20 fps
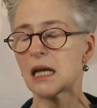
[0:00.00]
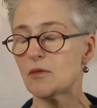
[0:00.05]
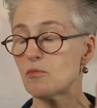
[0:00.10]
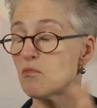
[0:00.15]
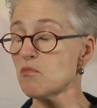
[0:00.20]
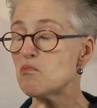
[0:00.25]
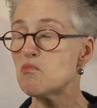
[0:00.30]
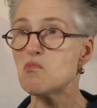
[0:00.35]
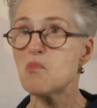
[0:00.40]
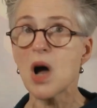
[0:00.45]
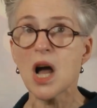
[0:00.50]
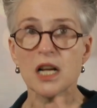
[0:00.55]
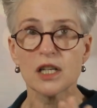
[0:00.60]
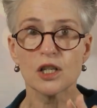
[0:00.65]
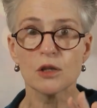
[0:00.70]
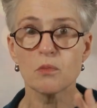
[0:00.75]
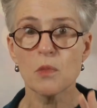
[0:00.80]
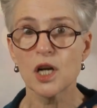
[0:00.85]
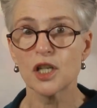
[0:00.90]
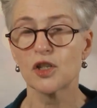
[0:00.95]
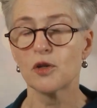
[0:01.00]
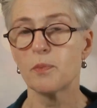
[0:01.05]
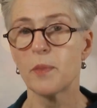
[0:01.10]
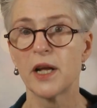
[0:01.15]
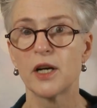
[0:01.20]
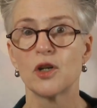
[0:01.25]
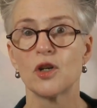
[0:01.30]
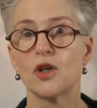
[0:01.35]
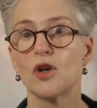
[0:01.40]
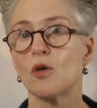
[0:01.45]
much
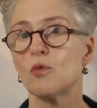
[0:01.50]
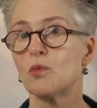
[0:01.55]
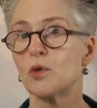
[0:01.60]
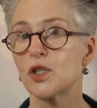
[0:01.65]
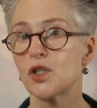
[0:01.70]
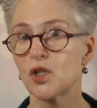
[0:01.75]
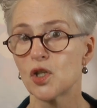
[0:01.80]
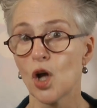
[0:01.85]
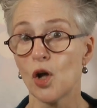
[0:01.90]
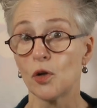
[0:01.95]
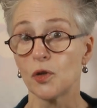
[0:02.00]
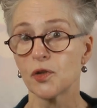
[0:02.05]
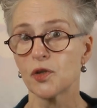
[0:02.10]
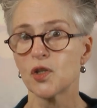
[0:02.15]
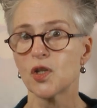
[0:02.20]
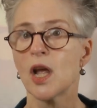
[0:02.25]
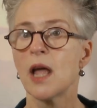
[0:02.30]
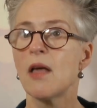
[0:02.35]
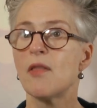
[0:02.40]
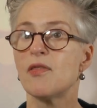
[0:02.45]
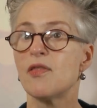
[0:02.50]
better results